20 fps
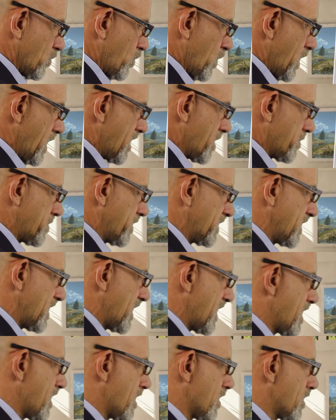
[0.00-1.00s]
way up in the
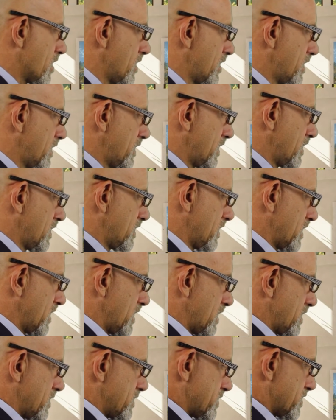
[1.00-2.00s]
air
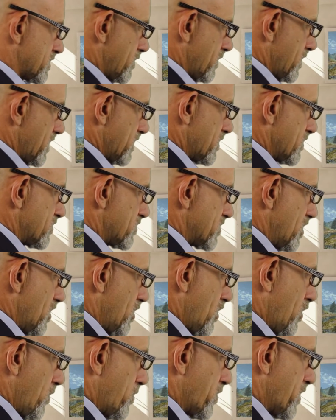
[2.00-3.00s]
so that there's
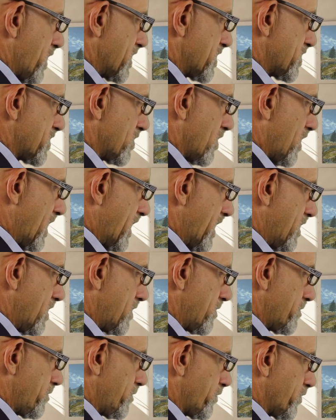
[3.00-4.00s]
no pressure on it